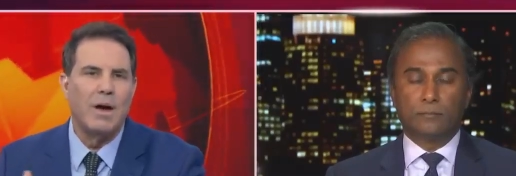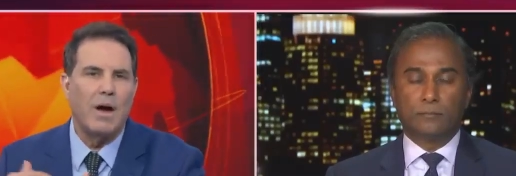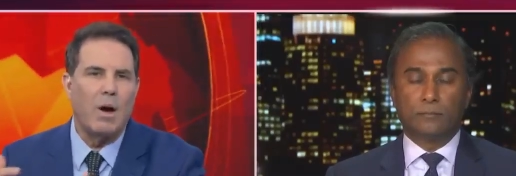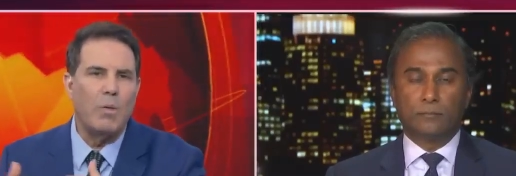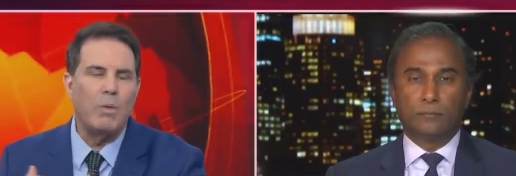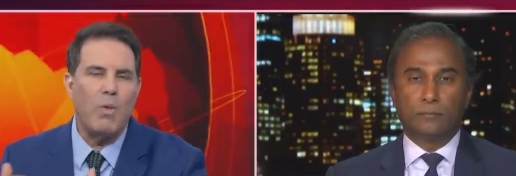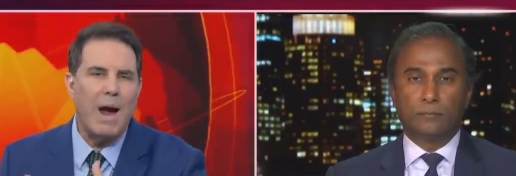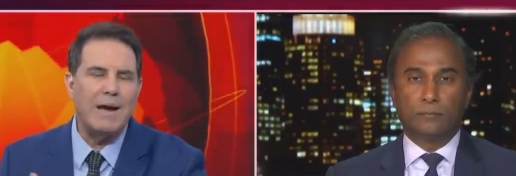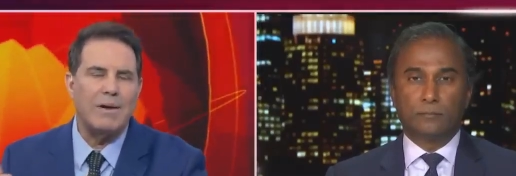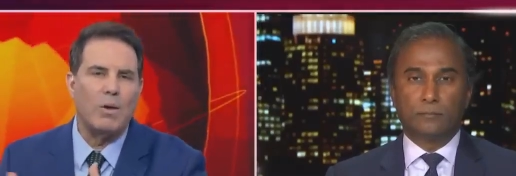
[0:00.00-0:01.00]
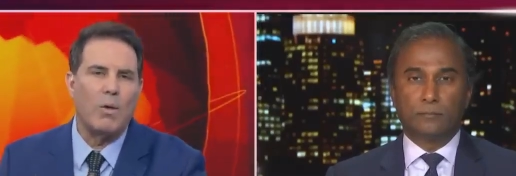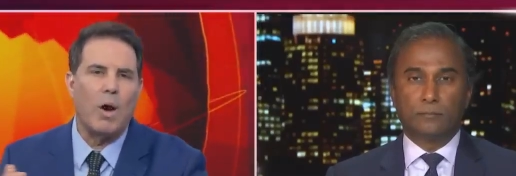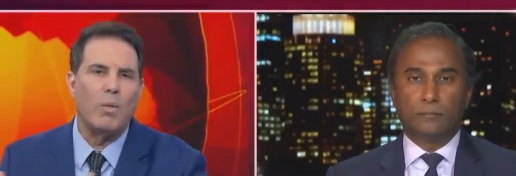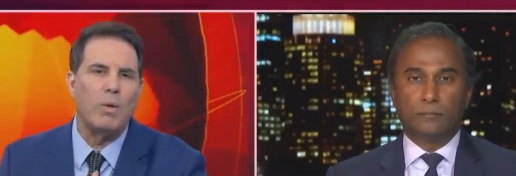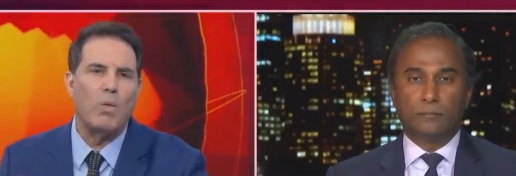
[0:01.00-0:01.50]
Speaker 1: Are we right or are
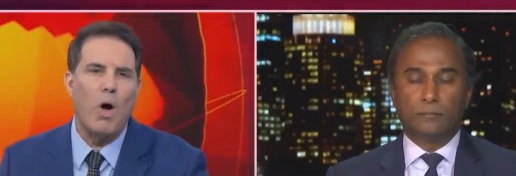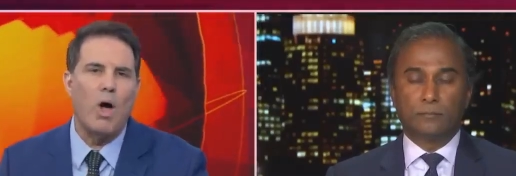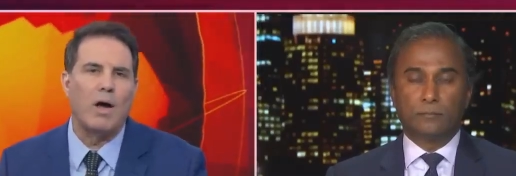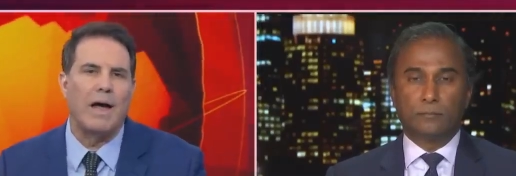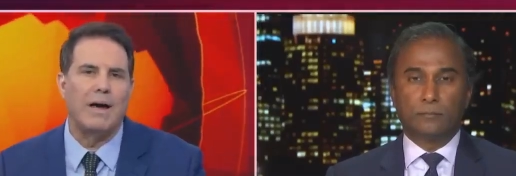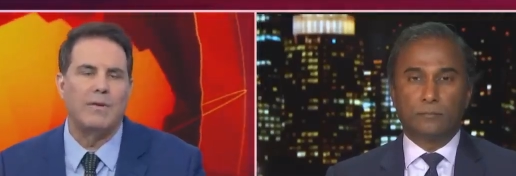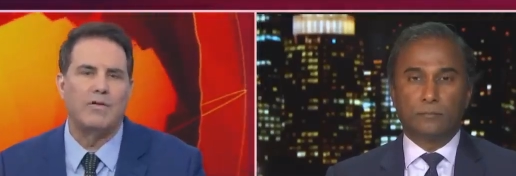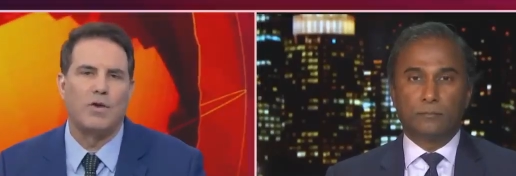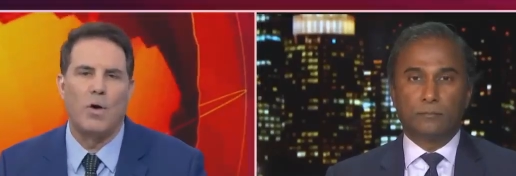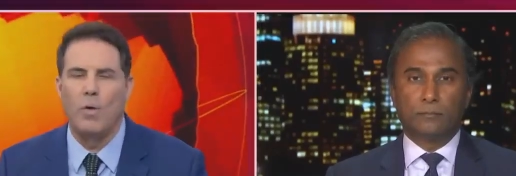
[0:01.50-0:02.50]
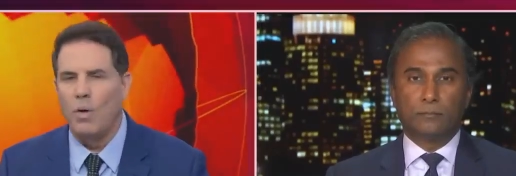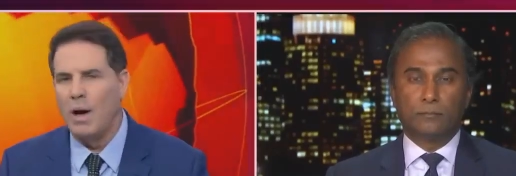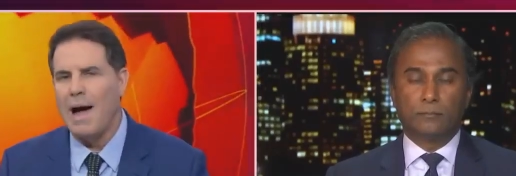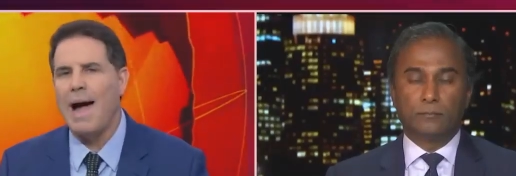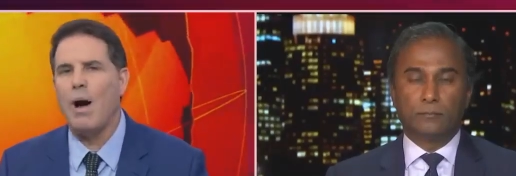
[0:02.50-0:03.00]
we wrong? And if so,
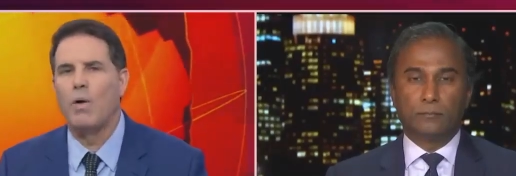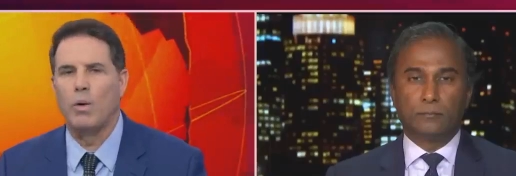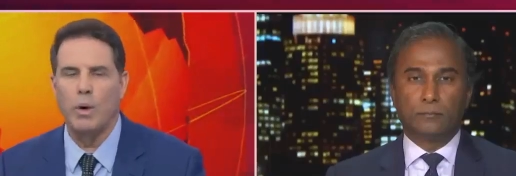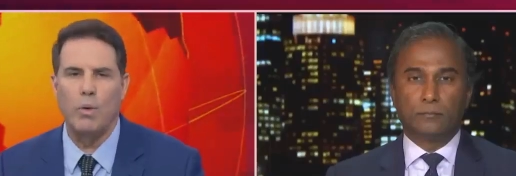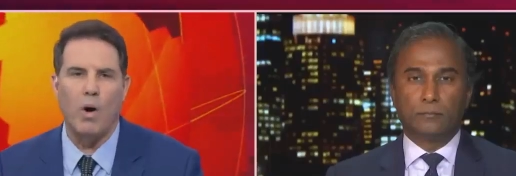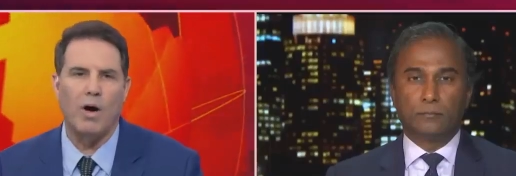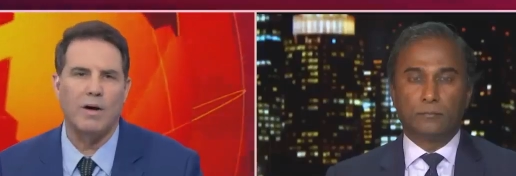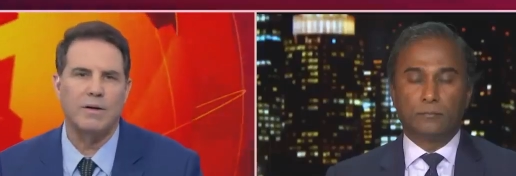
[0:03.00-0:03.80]
how are we wrong?